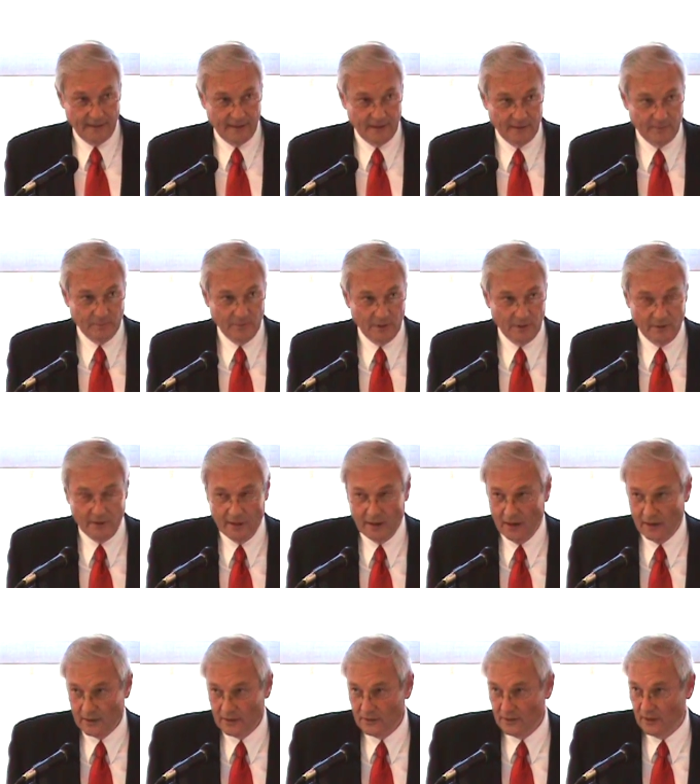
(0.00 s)
Um, you
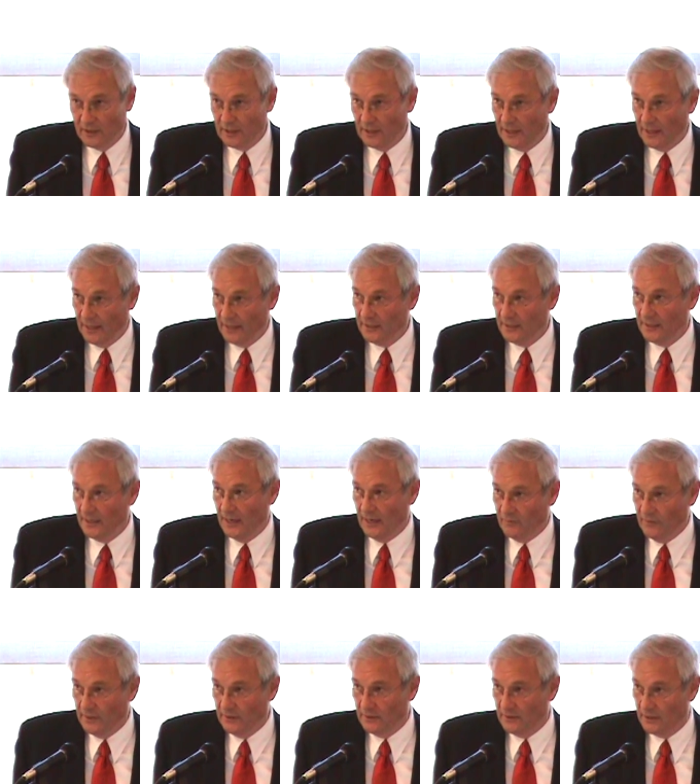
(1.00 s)
know, on and on. And I did
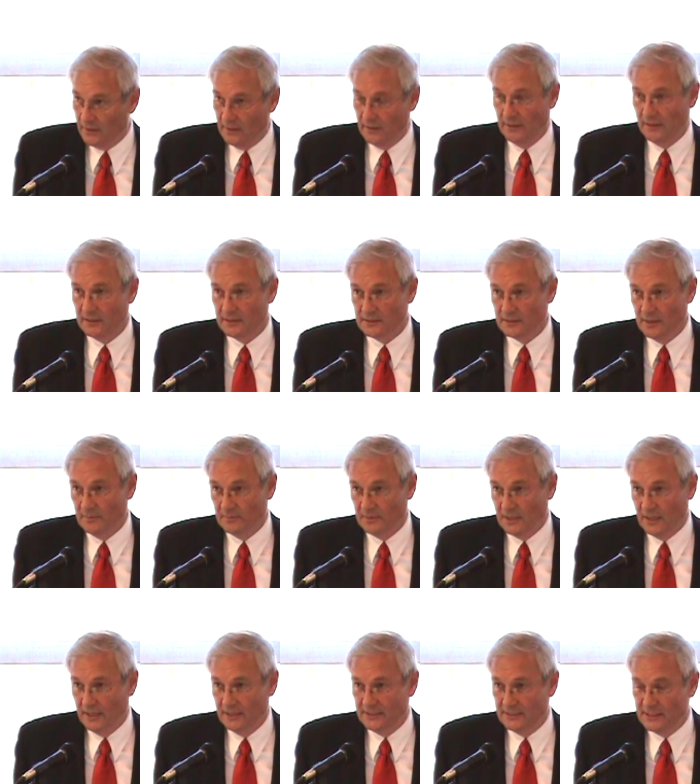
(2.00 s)
everything
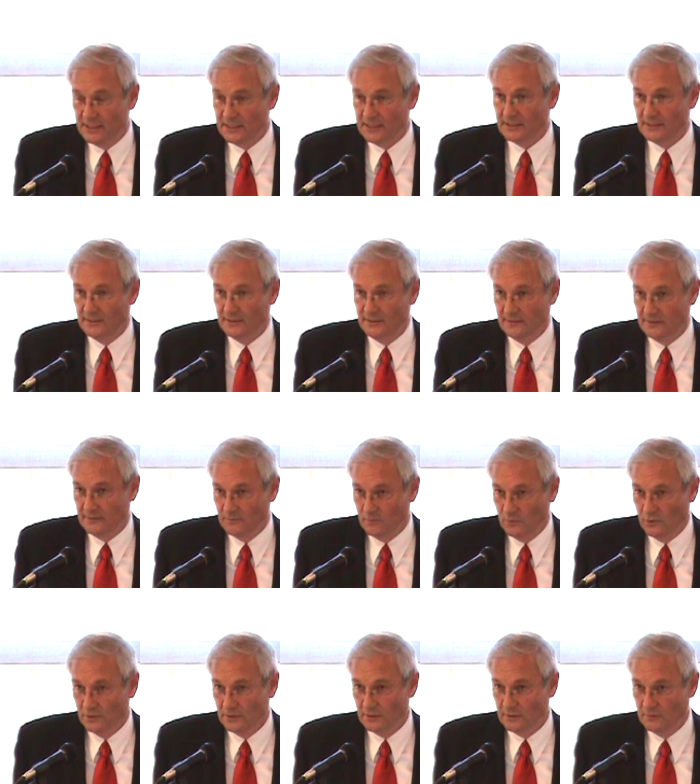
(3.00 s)
except I just
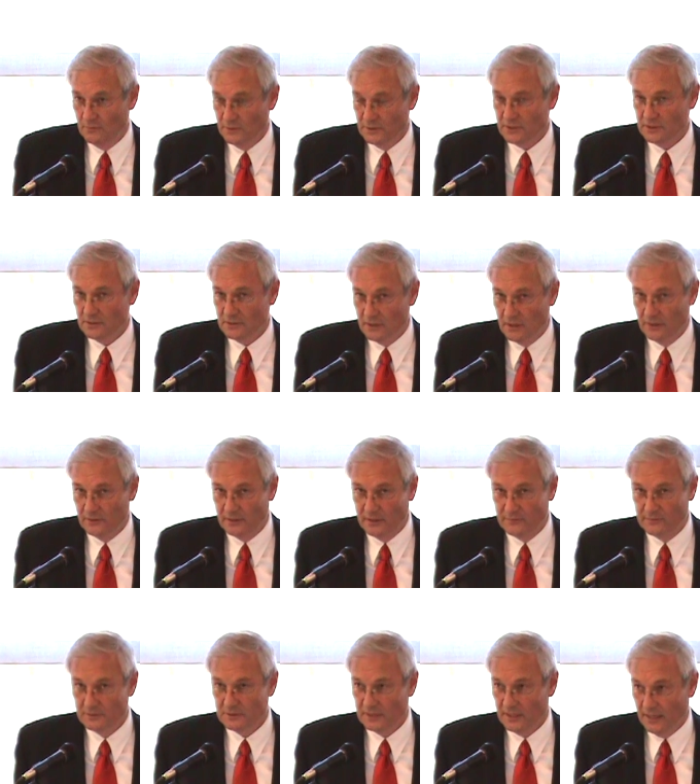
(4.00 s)
weren't, wasn't tall
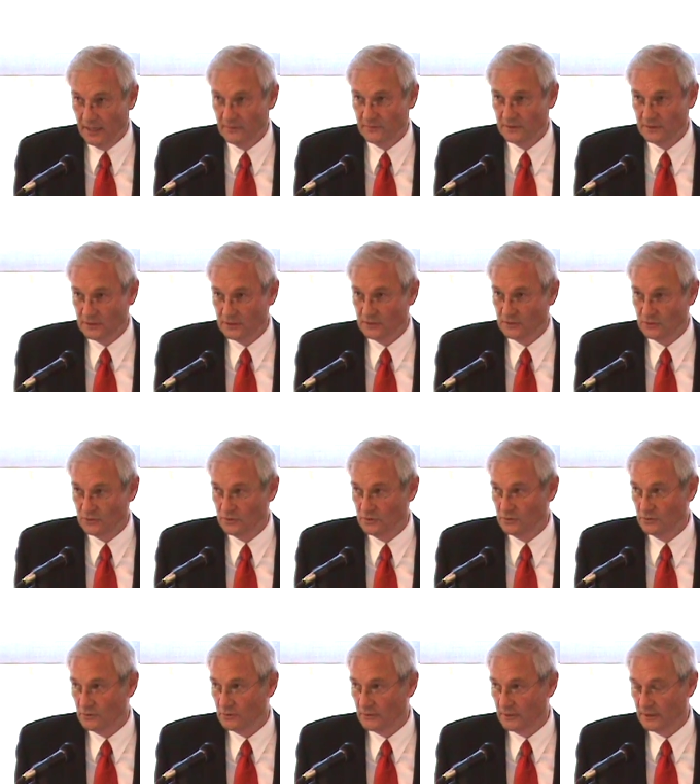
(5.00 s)
enough. It was a half inch
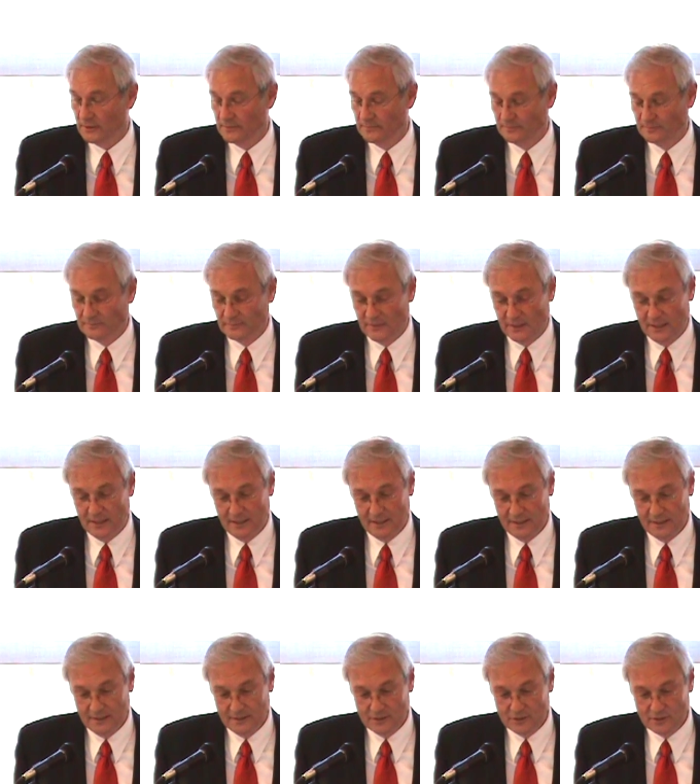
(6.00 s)
too short.
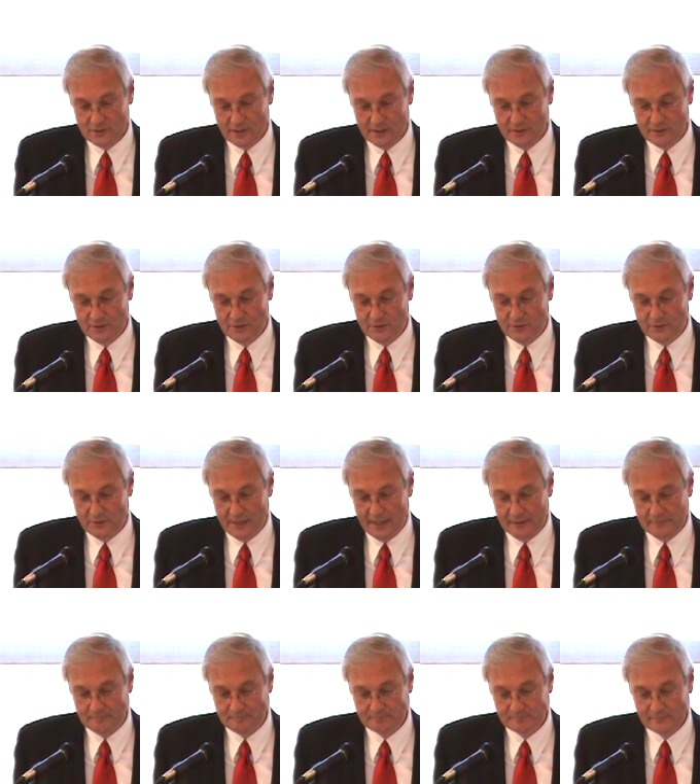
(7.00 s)
So I couldn't do
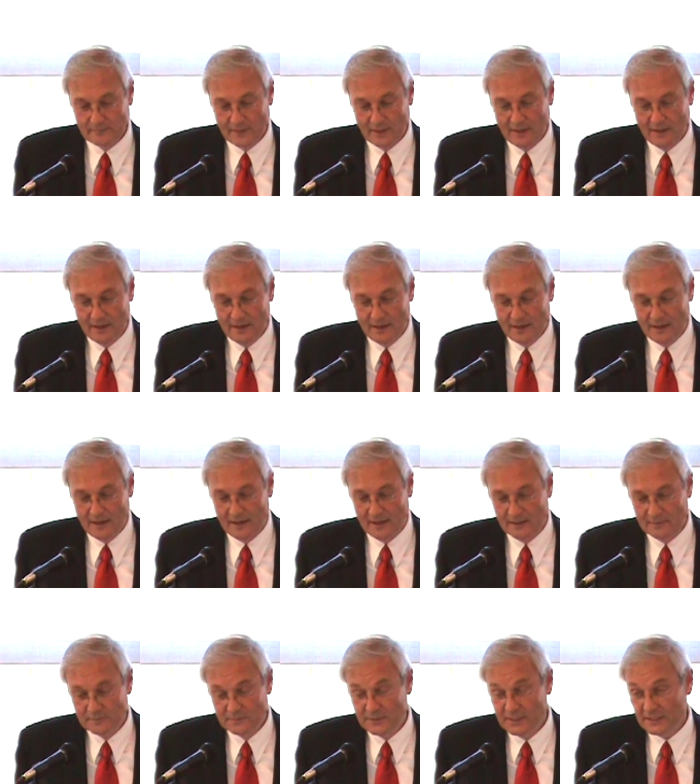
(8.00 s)
that.
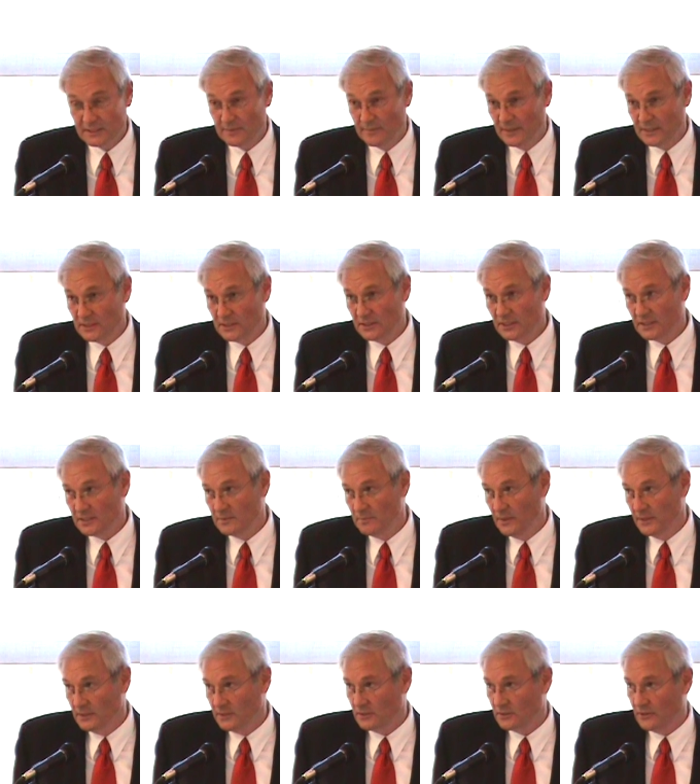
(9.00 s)
Um, it takes about
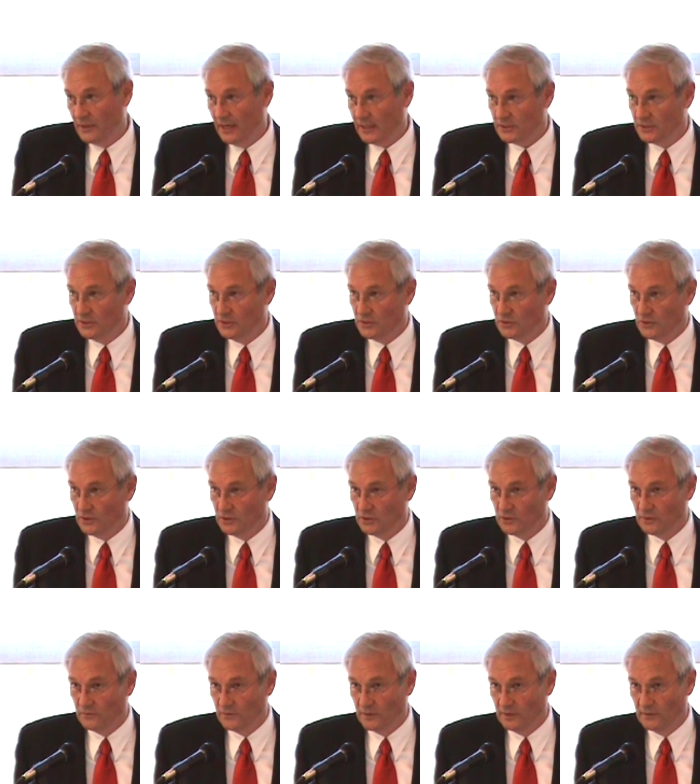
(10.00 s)
six months to actually
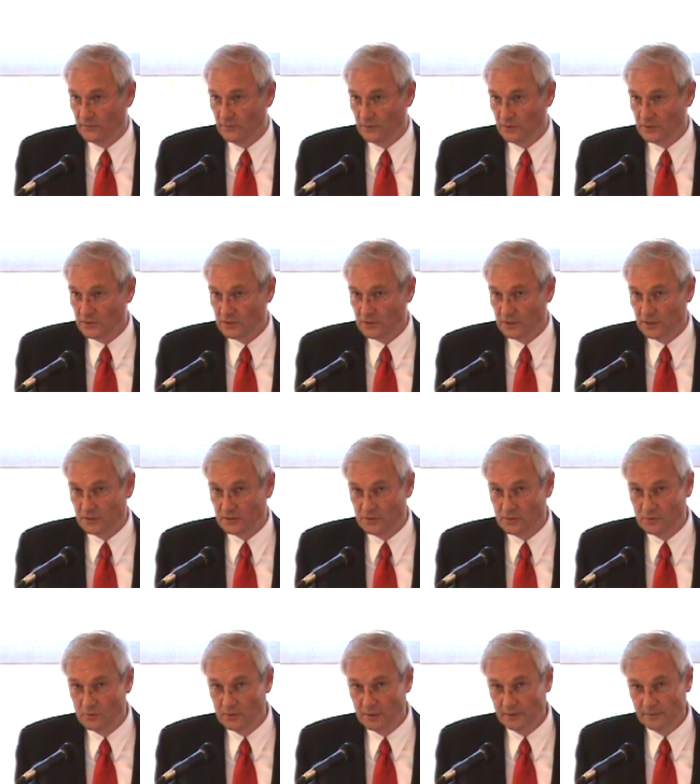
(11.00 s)
start your very first uh,
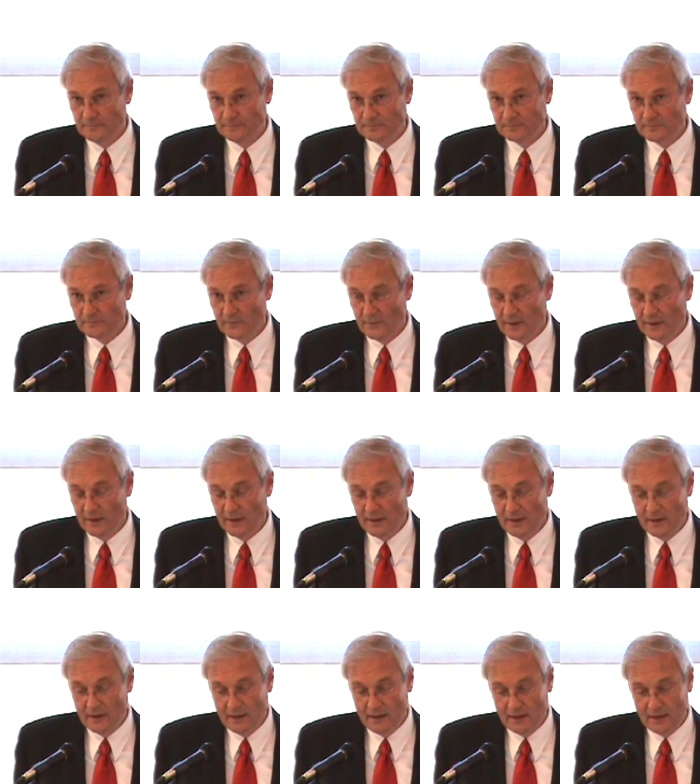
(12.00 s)
tour.
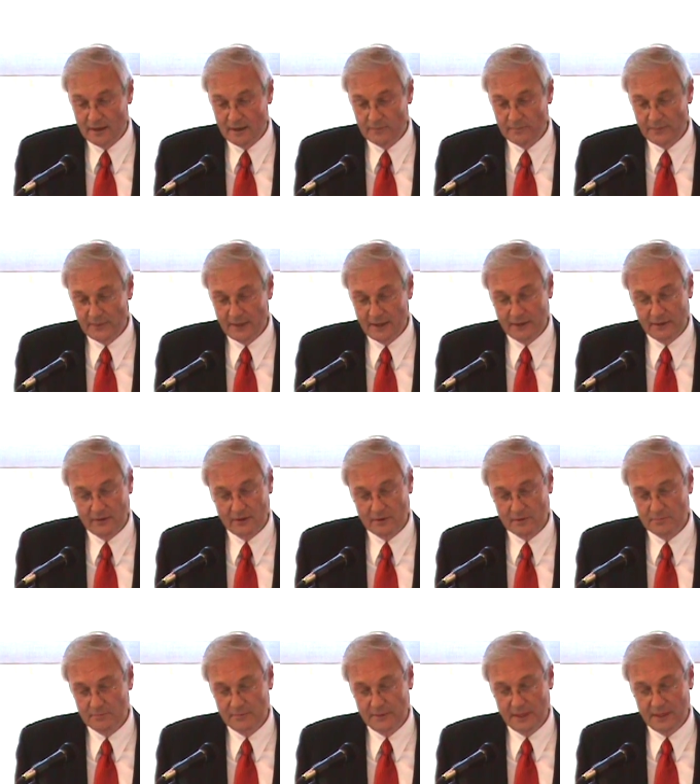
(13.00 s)
Um, and
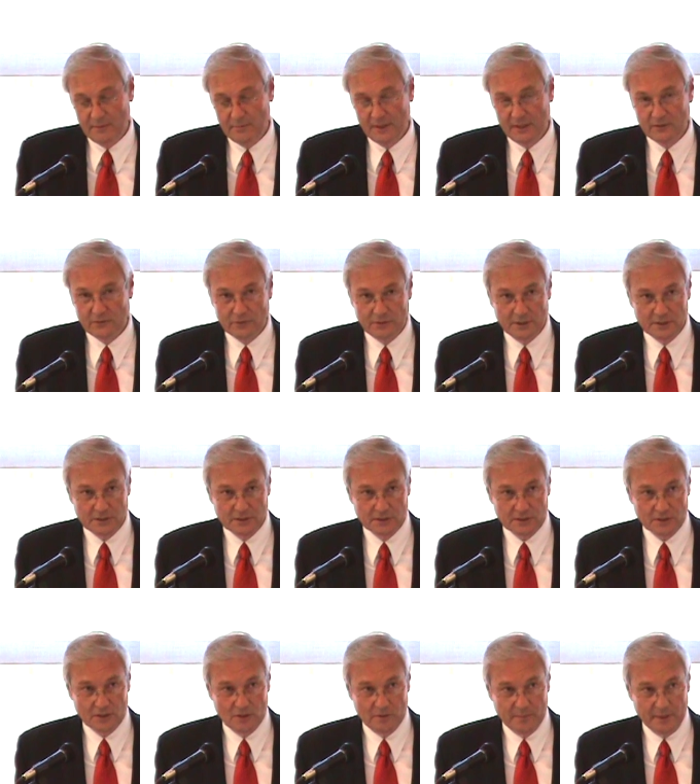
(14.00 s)
there are many, many
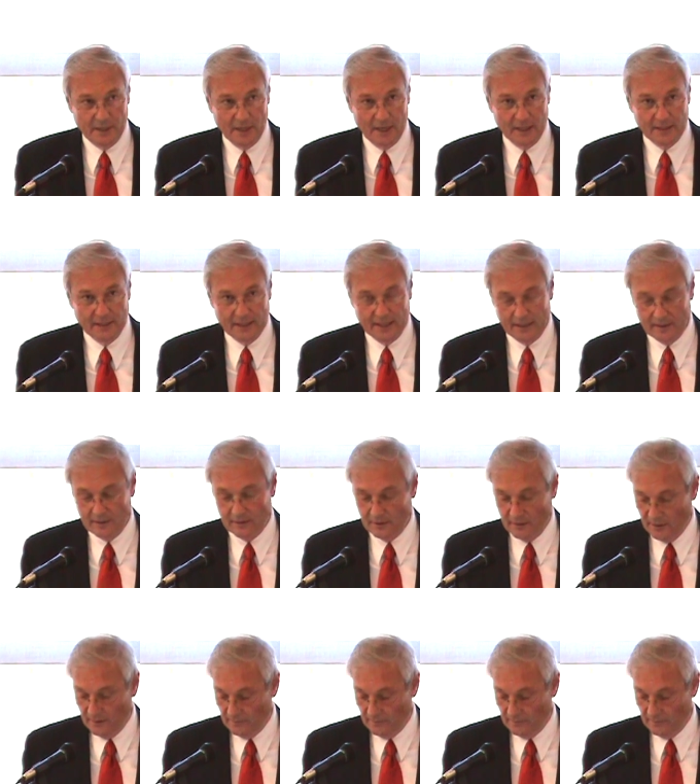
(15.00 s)
traditions that go behind that.